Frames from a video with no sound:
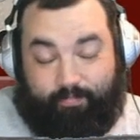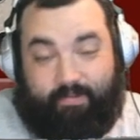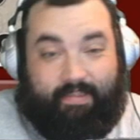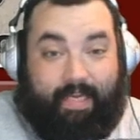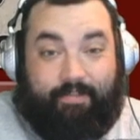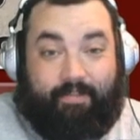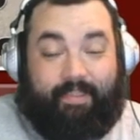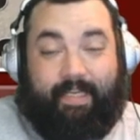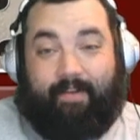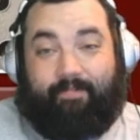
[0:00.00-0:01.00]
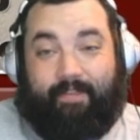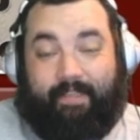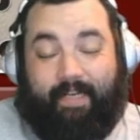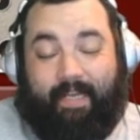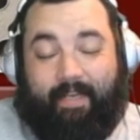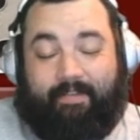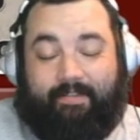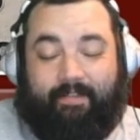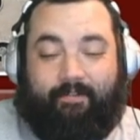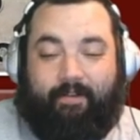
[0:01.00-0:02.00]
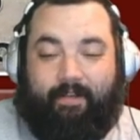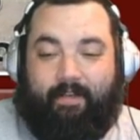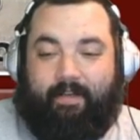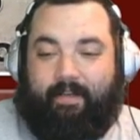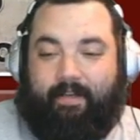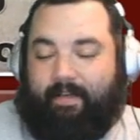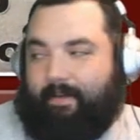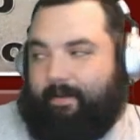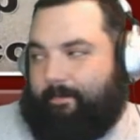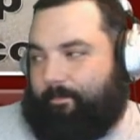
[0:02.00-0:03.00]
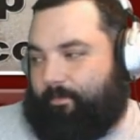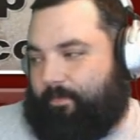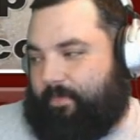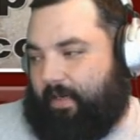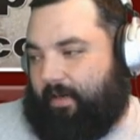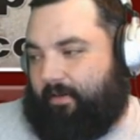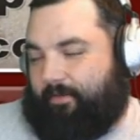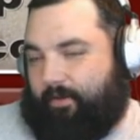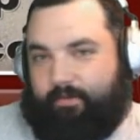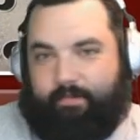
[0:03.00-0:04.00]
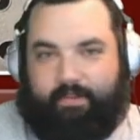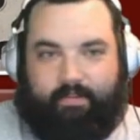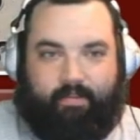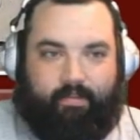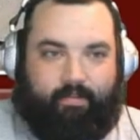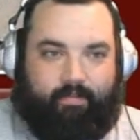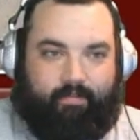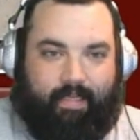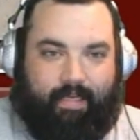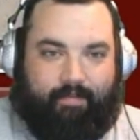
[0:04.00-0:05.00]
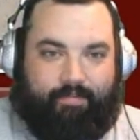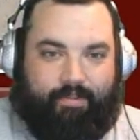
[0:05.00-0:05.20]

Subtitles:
scheduling conflict that I had. So sorry to the folks who missed the live